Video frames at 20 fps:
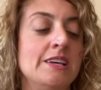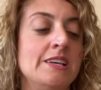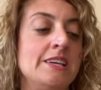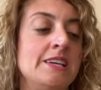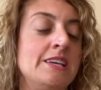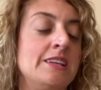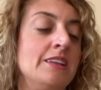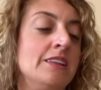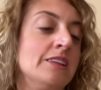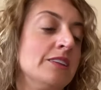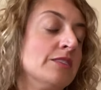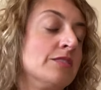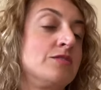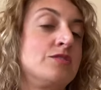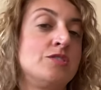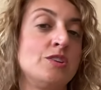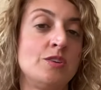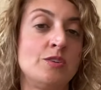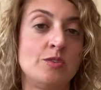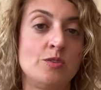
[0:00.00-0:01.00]
eat a little
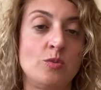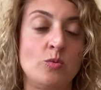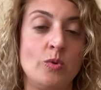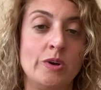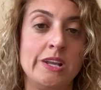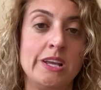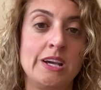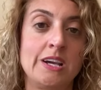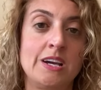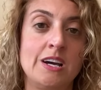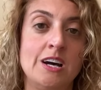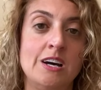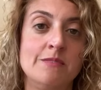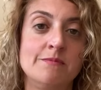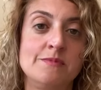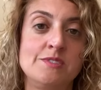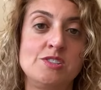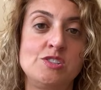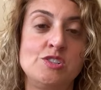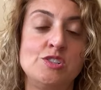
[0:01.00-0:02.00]
dirt when it
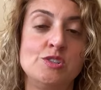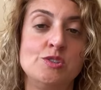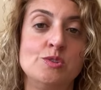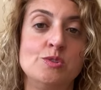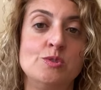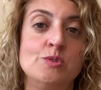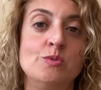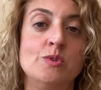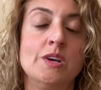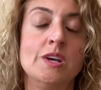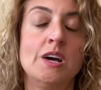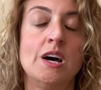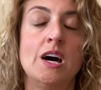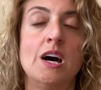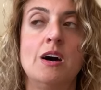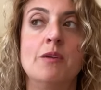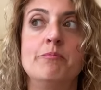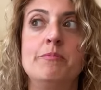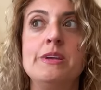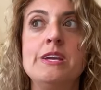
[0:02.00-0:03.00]
comes to
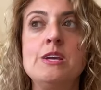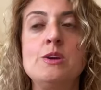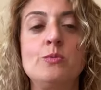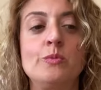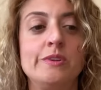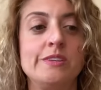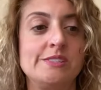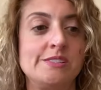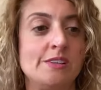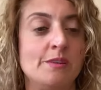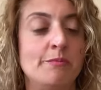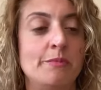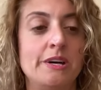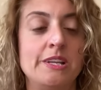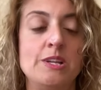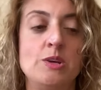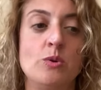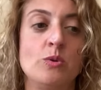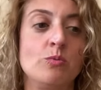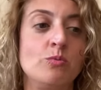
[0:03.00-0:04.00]
um, being with
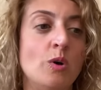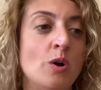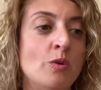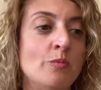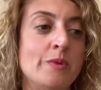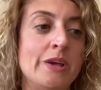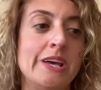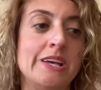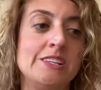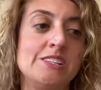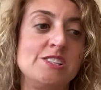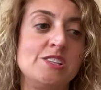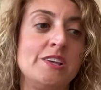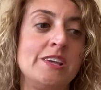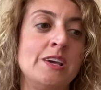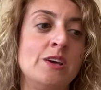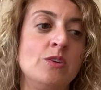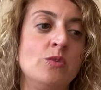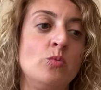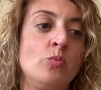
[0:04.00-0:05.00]
somebody or romance
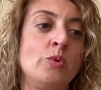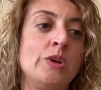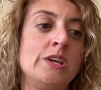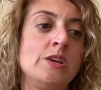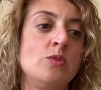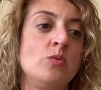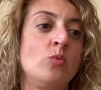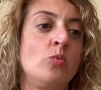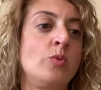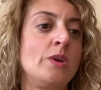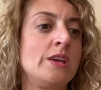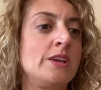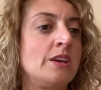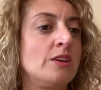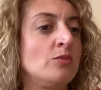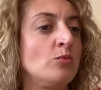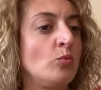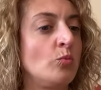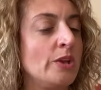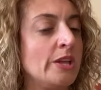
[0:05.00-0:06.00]
it we we
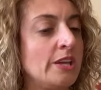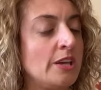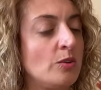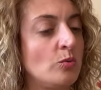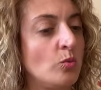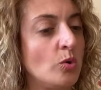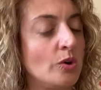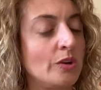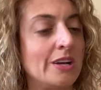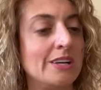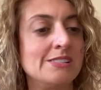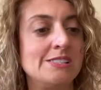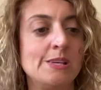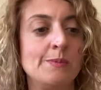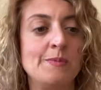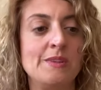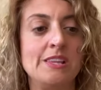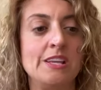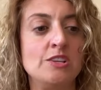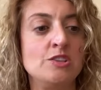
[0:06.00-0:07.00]
can we can work on
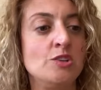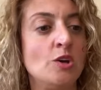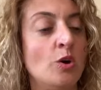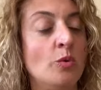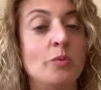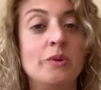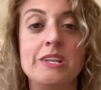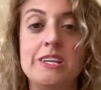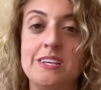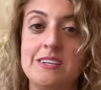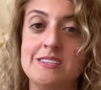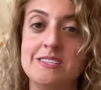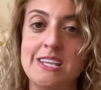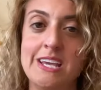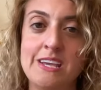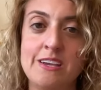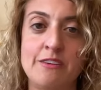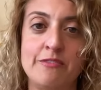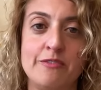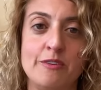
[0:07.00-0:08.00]
something that nobody can
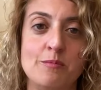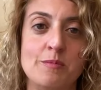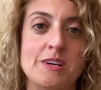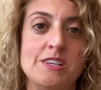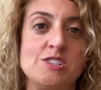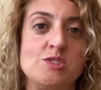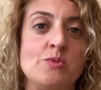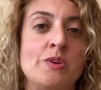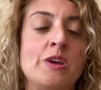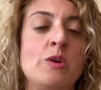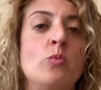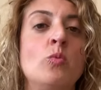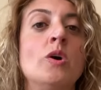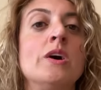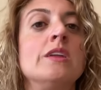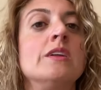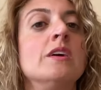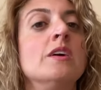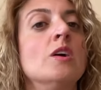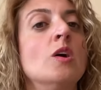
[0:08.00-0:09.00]
take from us right
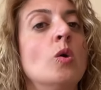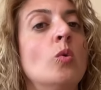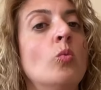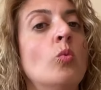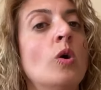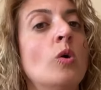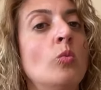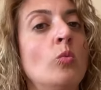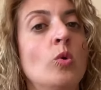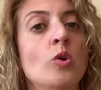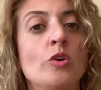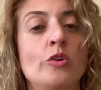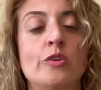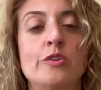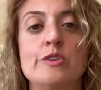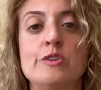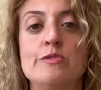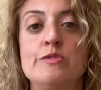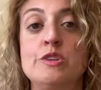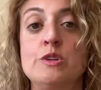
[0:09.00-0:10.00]
what what work are
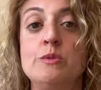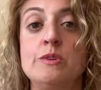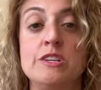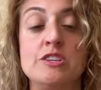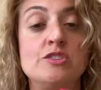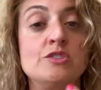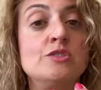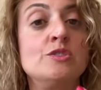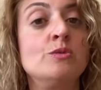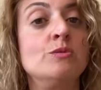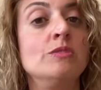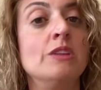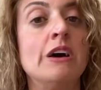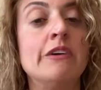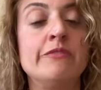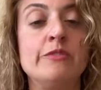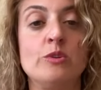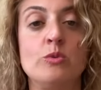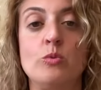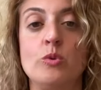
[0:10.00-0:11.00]
you doing? Do you
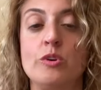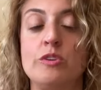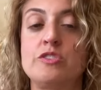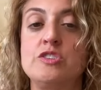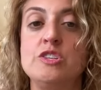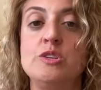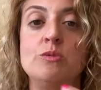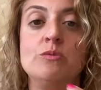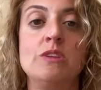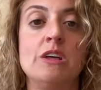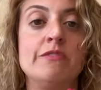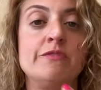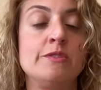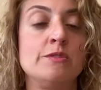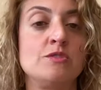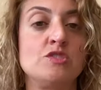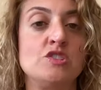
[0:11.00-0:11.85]
love your work? Do you love your